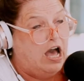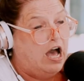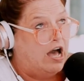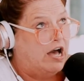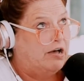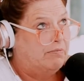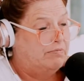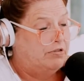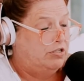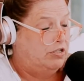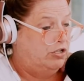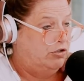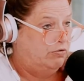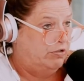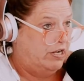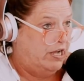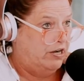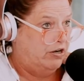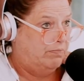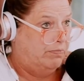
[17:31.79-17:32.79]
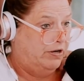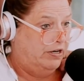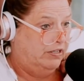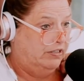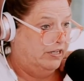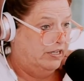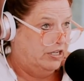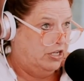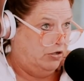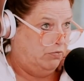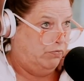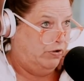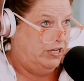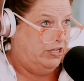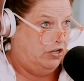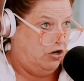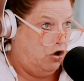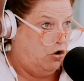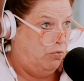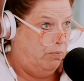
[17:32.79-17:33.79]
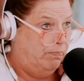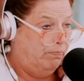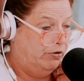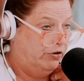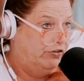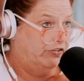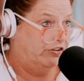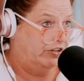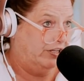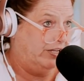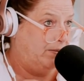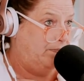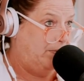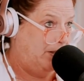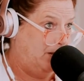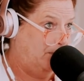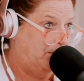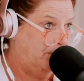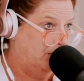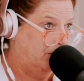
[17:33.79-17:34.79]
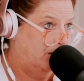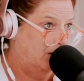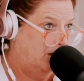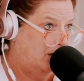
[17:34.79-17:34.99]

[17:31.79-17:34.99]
Um, you and I are pretty lucky. We know personally people